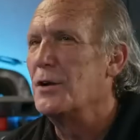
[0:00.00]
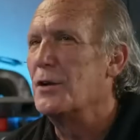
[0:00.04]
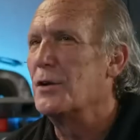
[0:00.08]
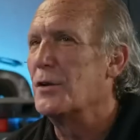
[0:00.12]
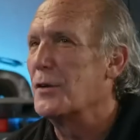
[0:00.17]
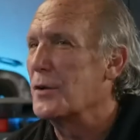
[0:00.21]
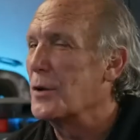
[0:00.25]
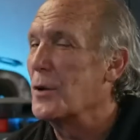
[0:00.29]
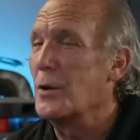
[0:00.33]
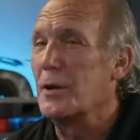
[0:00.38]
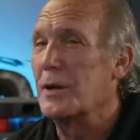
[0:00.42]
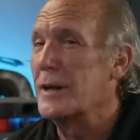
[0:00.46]
You're
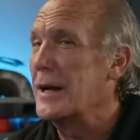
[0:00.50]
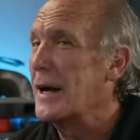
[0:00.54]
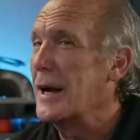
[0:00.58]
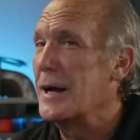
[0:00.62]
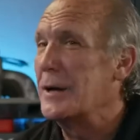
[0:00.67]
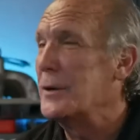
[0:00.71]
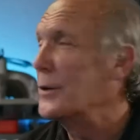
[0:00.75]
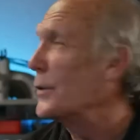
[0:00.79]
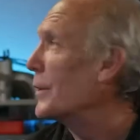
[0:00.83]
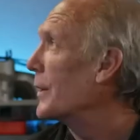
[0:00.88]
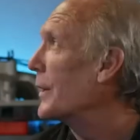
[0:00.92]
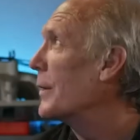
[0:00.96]
the only guy I
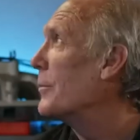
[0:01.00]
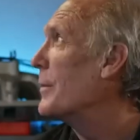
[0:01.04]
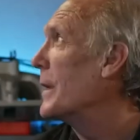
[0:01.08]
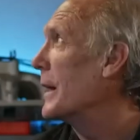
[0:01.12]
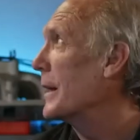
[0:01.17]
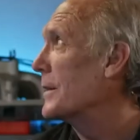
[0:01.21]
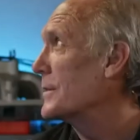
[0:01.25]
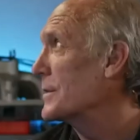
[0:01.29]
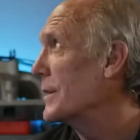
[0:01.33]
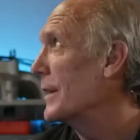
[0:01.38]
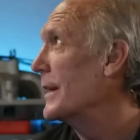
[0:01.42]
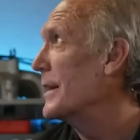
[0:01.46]
know that can make
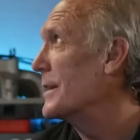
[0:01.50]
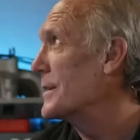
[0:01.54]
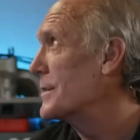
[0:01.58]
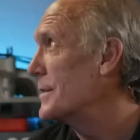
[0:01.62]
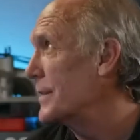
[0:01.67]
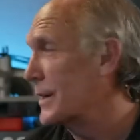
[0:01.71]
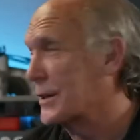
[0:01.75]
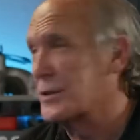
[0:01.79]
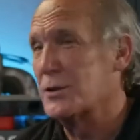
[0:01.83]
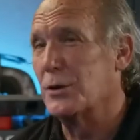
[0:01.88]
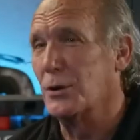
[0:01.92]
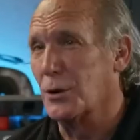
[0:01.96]
a Slant
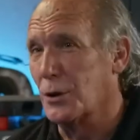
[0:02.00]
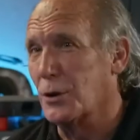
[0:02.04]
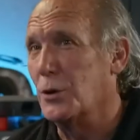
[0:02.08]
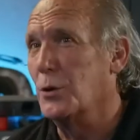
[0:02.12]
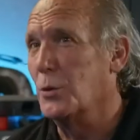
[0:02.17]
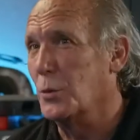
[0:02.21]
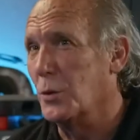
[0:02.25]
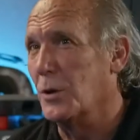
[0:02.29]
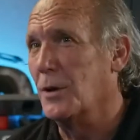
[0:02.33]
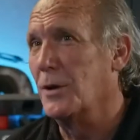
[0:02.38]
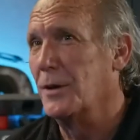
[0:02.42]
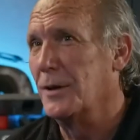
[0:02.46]
6 look
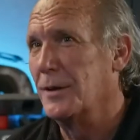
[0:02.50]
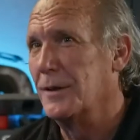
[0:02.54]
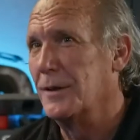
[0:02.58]
cool.